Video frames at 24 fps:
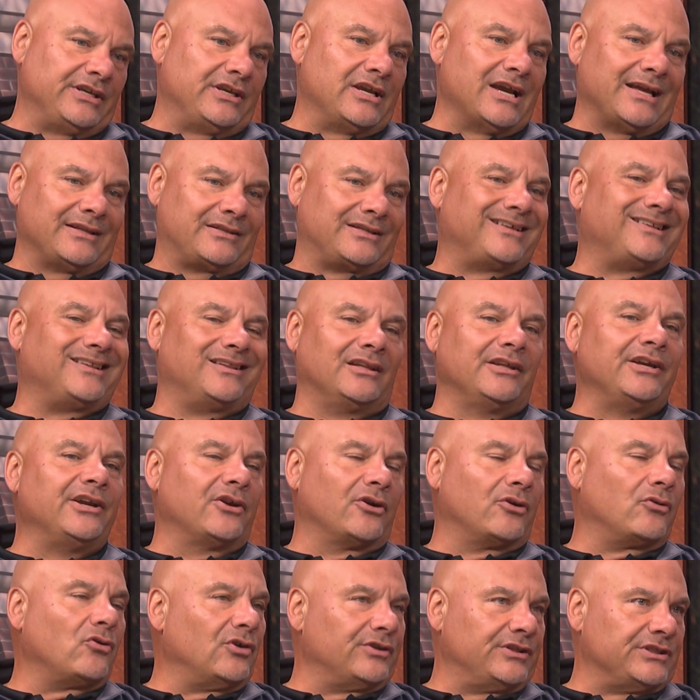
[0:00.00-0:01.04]
got
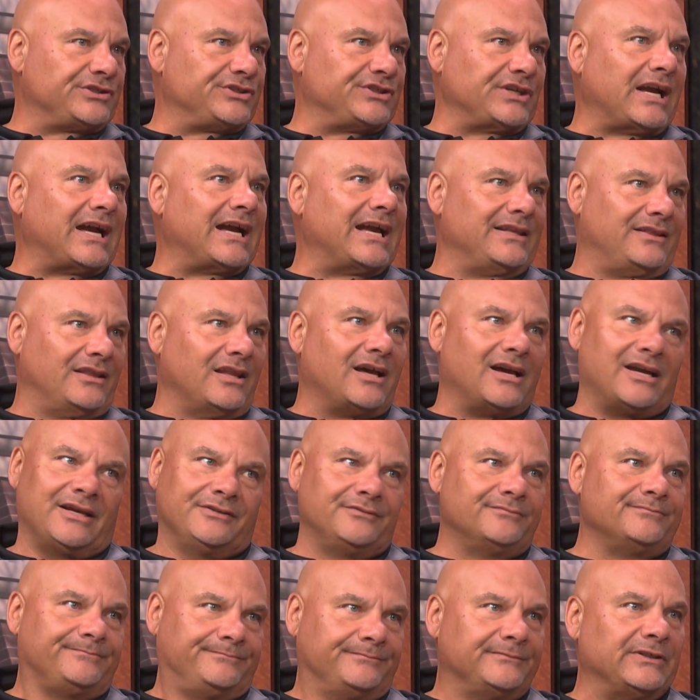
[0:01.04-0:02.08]
clear on the
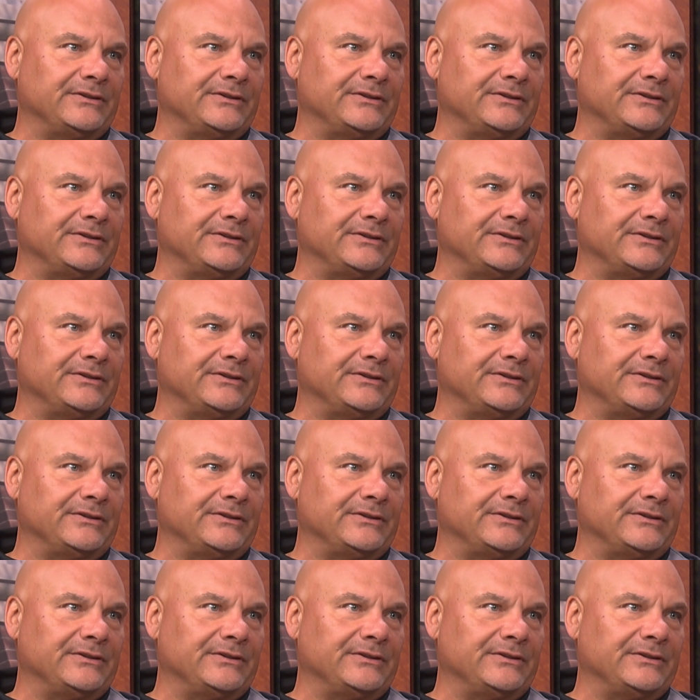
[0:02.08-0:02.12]
sideline,